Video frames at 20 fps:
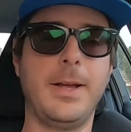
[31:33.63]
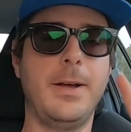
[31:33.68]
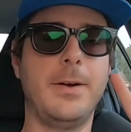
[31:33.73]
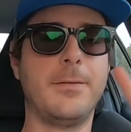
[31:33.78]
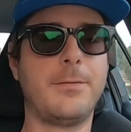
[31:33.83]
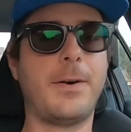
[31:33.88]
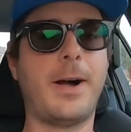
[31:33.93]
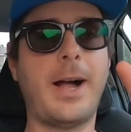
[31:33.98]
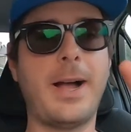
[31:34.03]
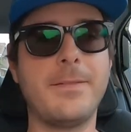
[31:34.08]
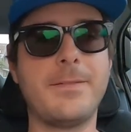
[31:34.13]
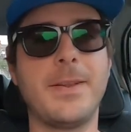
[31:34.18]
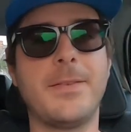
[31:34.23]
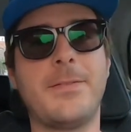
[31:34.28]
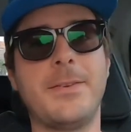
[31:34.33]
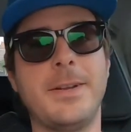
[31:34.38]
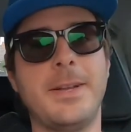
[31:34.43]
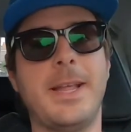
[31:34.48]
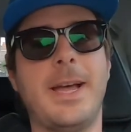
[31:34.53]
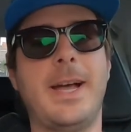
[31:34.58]
5
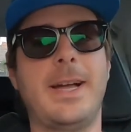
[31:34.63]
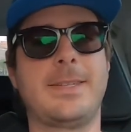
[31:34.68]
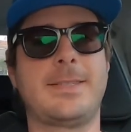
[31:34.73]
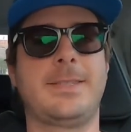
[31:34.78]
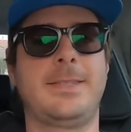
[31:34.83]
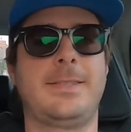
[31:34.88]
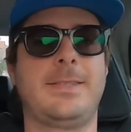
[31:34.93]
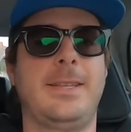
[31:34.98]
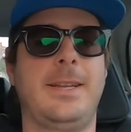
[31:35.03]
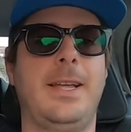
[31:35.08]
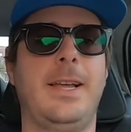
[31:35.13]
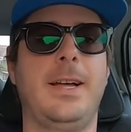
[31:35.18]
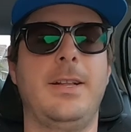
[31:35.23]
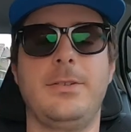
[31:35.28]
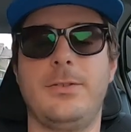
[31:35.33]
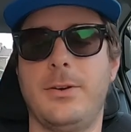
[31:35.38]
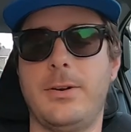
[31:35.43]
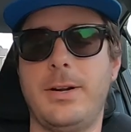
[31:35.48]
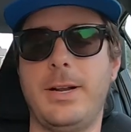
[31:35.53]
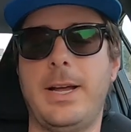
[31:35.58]
different dashes today on
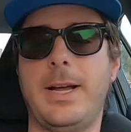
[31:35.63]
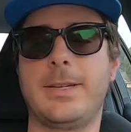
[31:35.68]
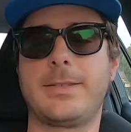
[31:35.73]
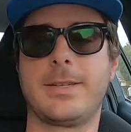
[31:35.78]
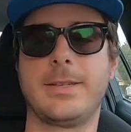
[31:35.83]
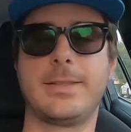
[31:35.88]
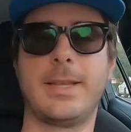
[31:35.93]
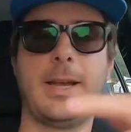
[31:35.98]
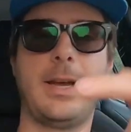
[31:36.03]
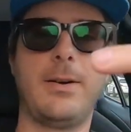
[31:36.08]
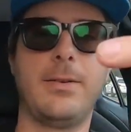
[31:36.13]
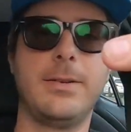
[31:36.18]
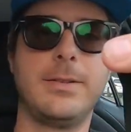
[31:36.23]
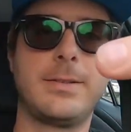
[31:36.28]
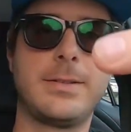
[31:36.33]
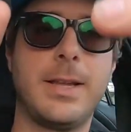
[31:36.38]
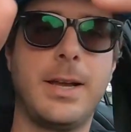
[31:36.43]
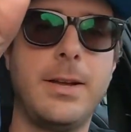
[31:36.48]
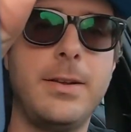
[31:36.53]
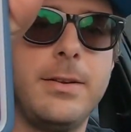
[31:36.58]
Doordash because I always
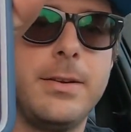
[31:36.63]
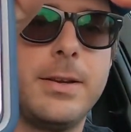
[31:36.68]
tell you